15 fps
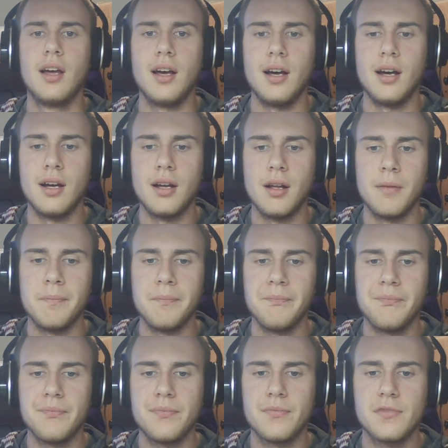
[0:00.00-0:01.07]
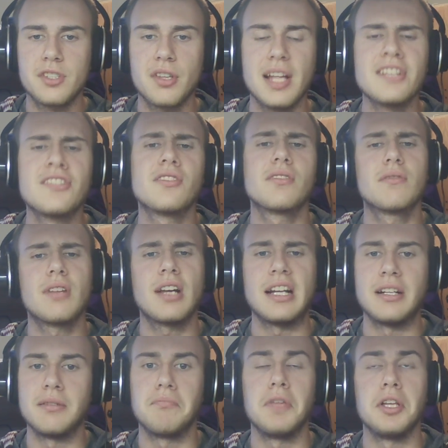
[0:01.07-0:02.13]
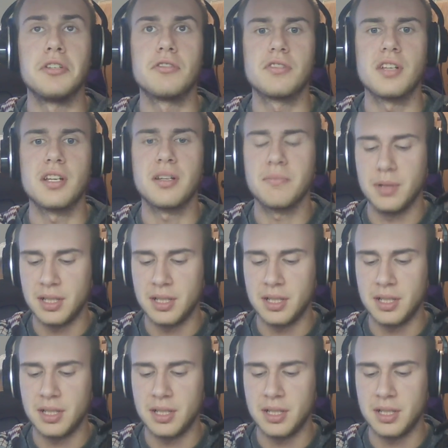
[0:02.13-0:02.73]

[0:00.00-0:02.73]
So that's kind of interesting.